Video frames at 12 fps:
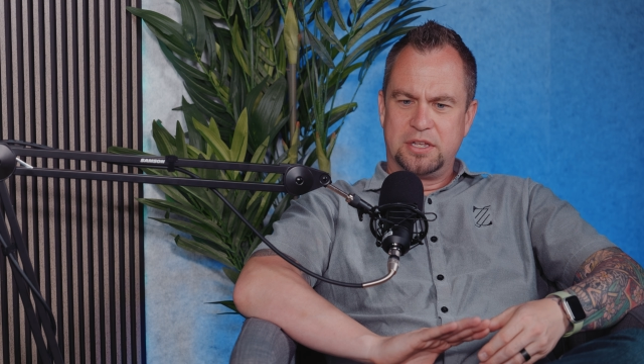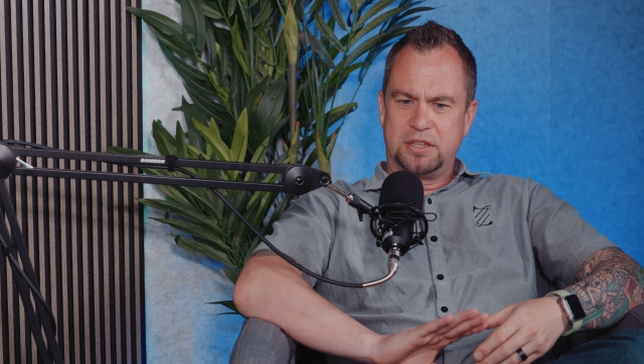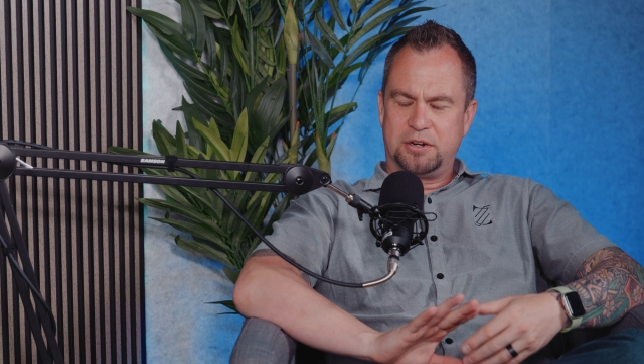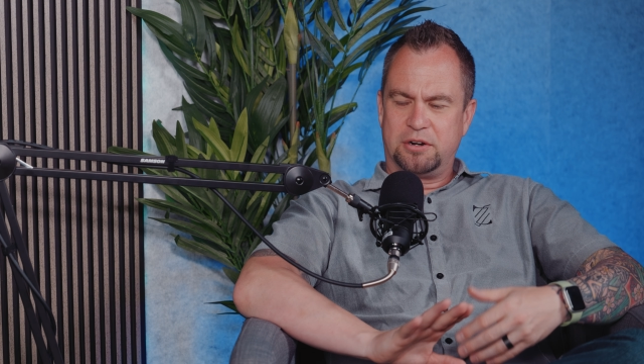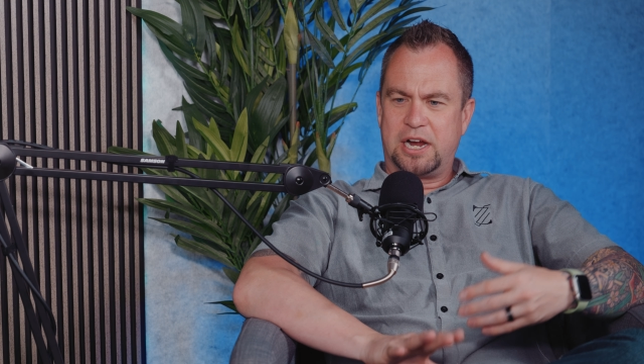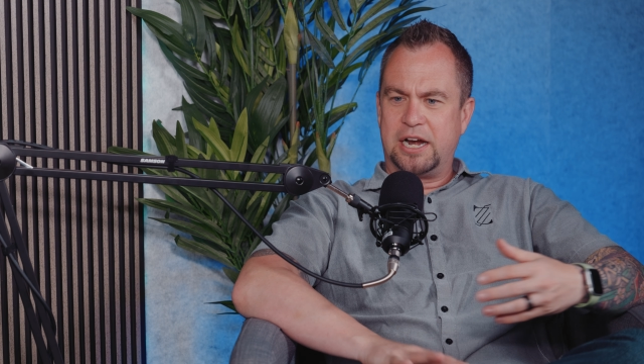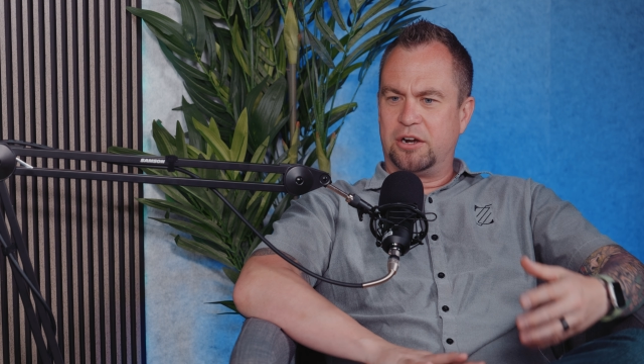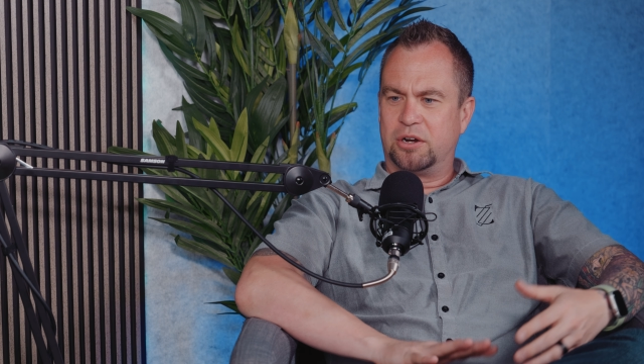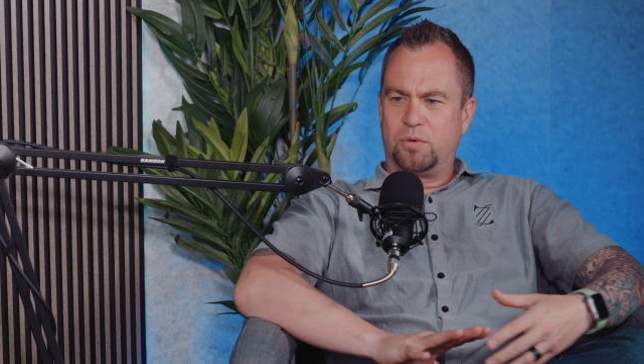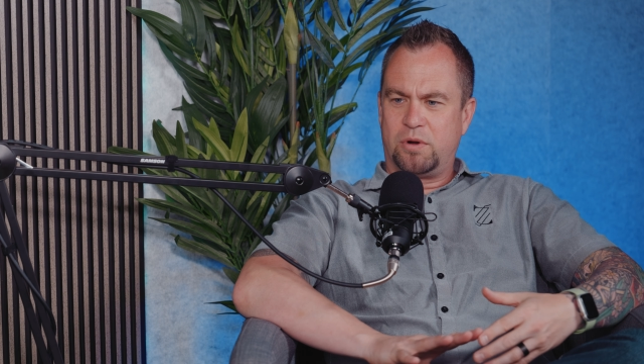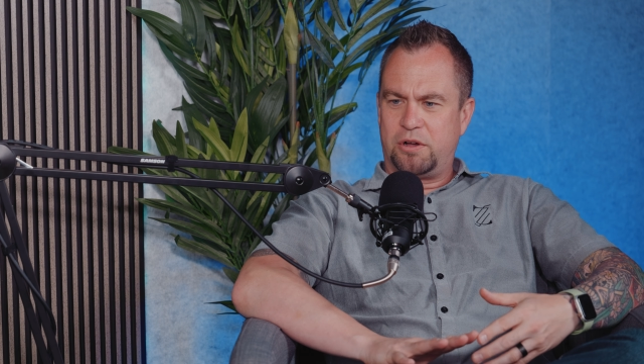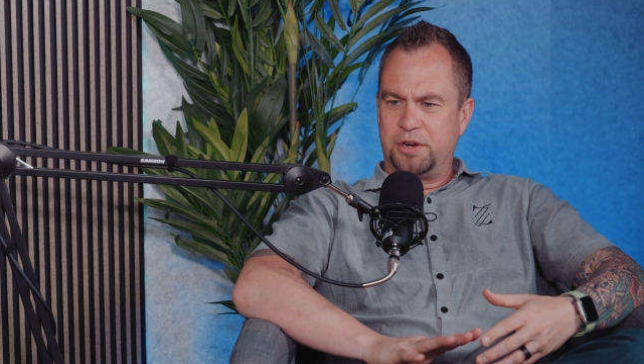They're higher
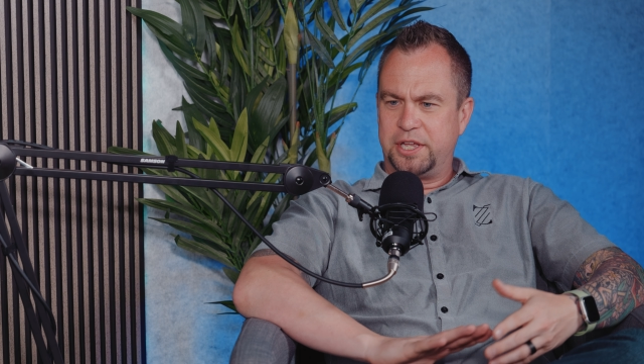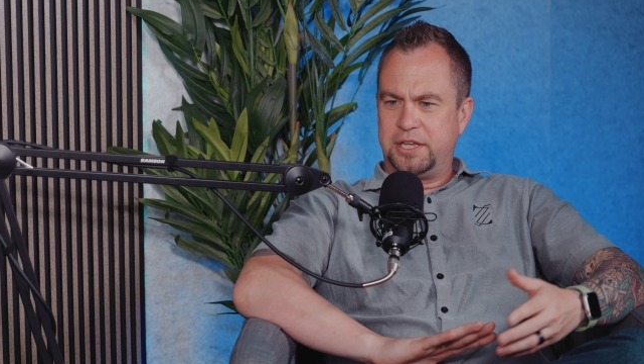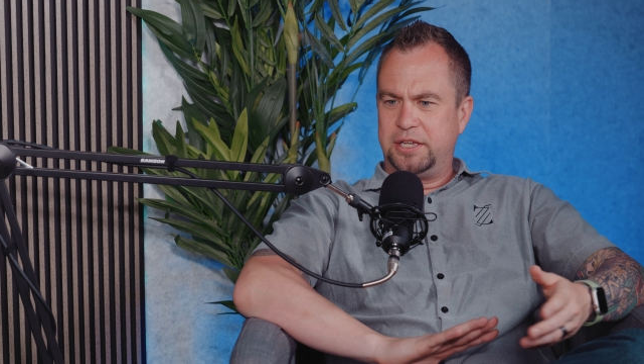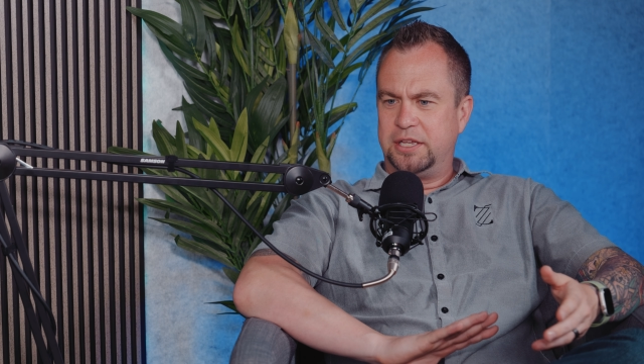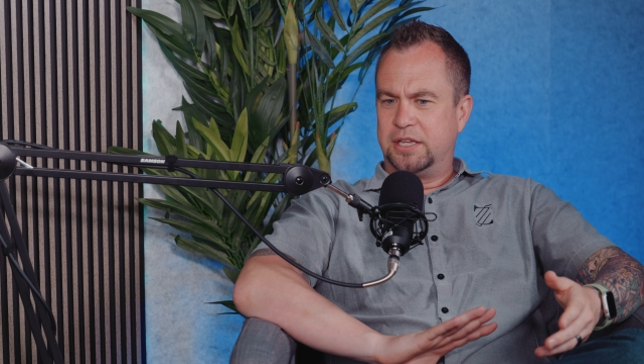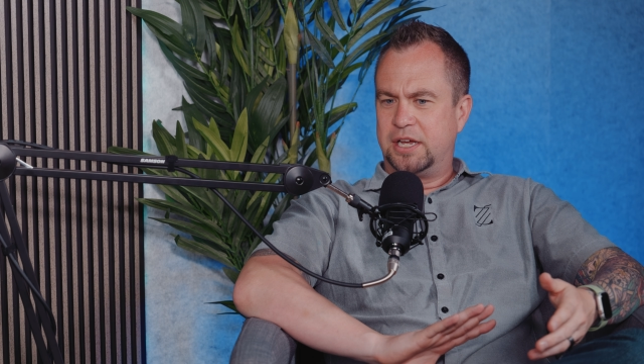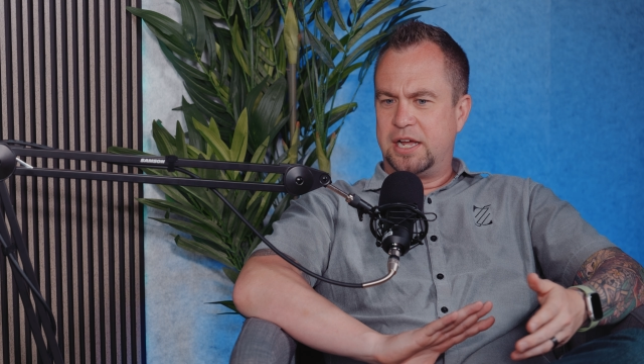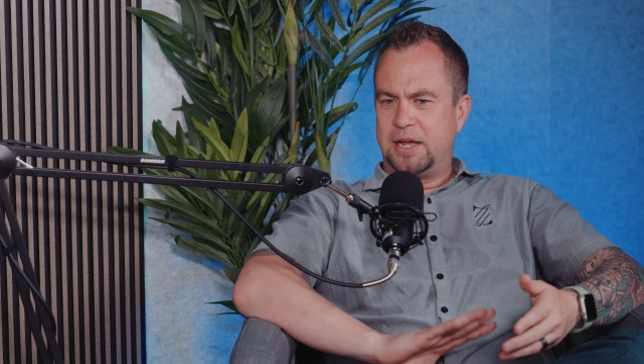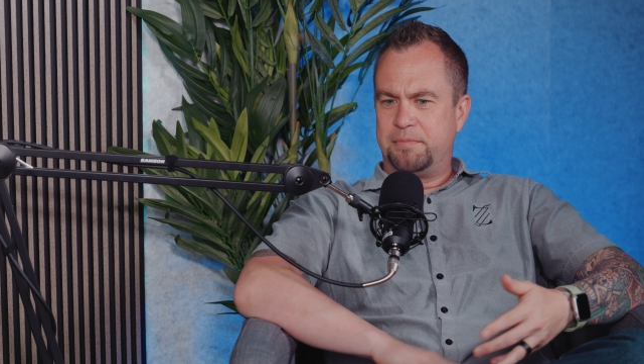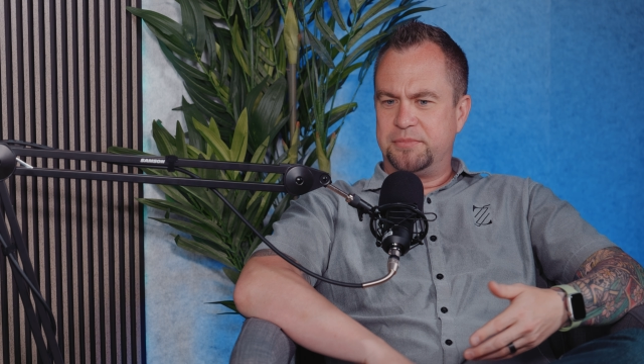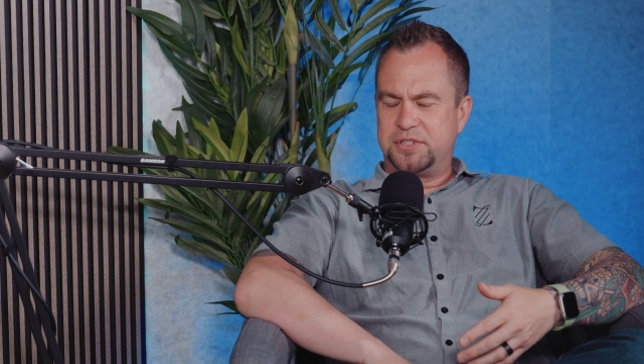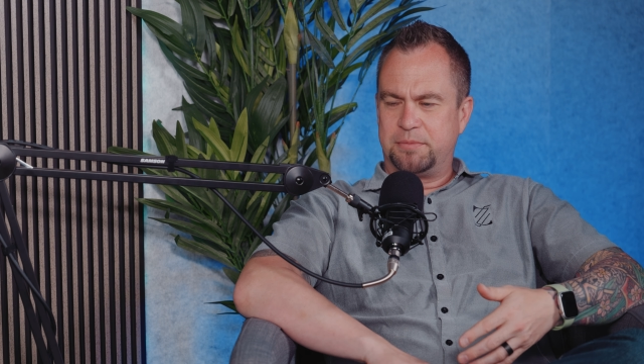quality.
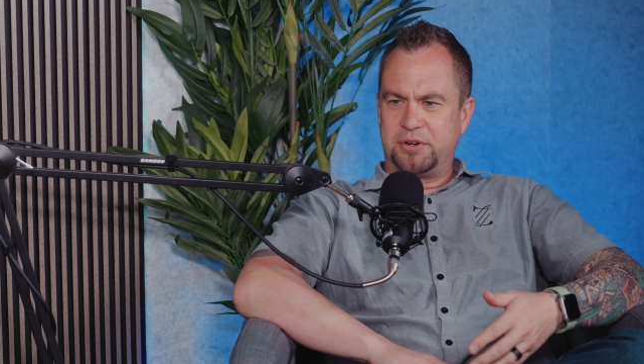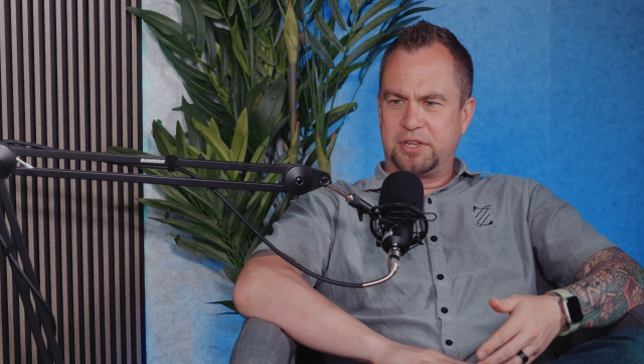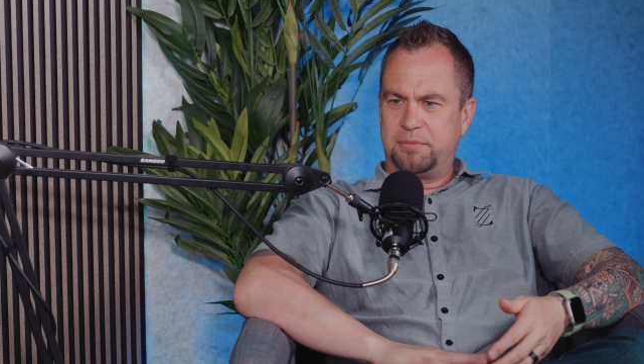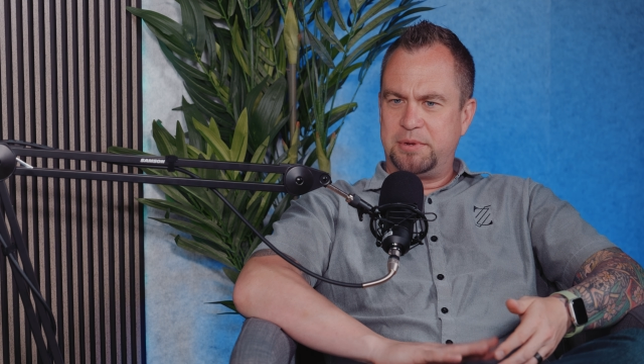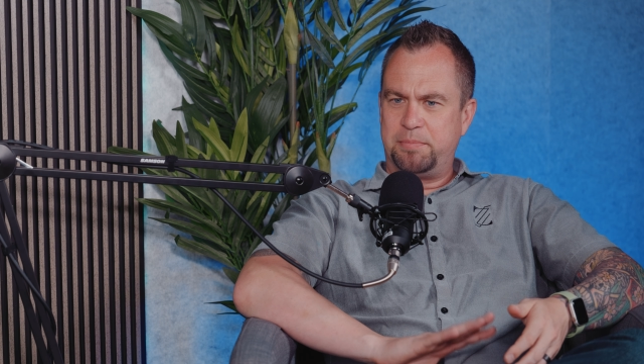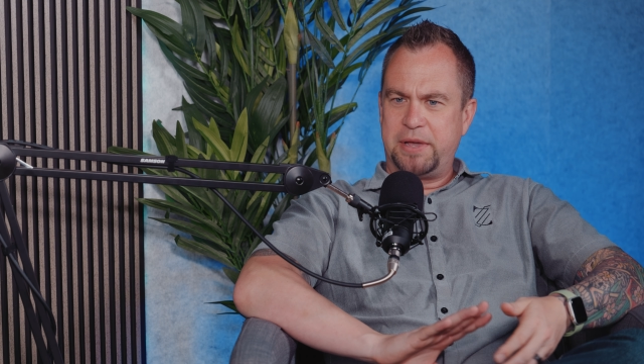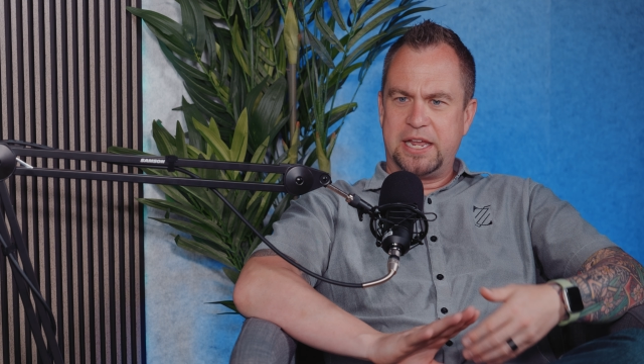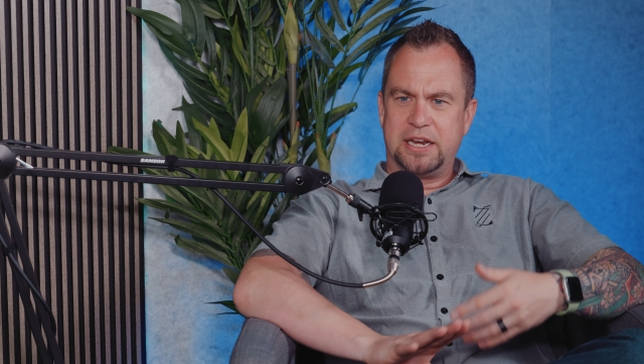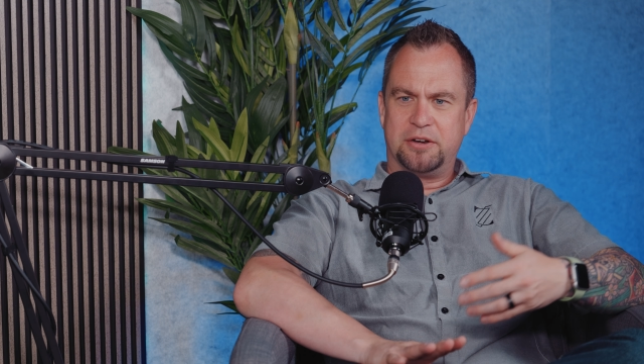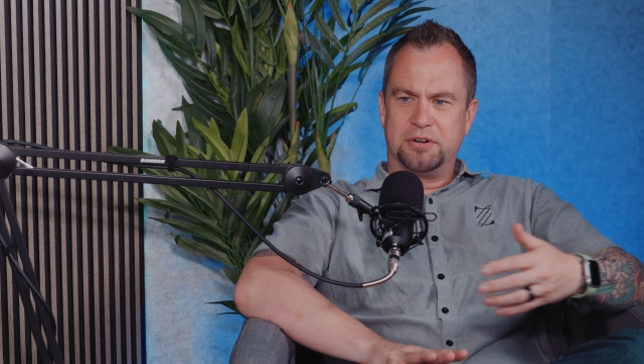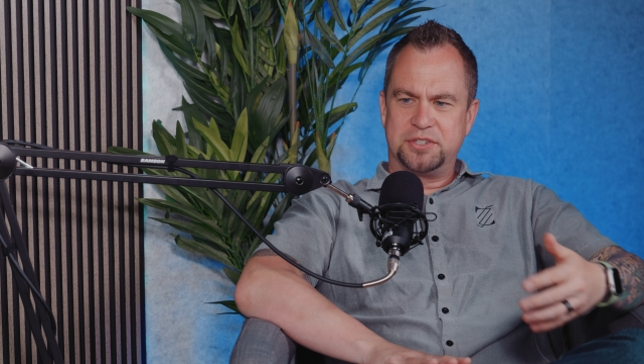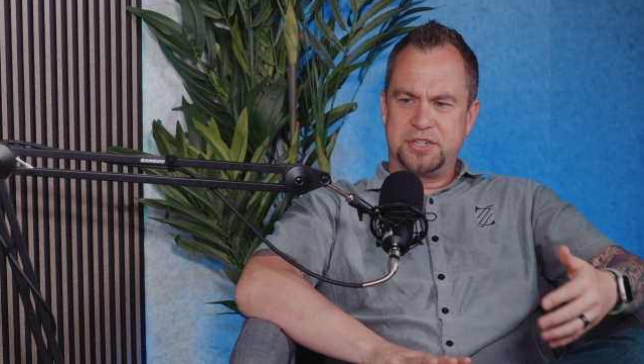Some that can be painted or